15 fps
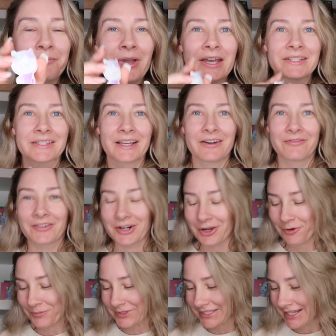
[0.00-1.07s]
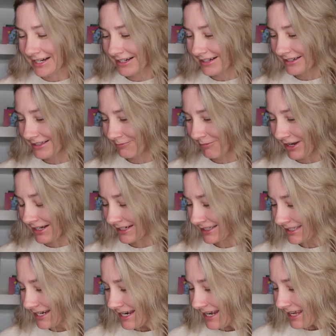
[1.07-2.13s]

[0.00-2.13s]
mascot for Copacetic Cosmetics.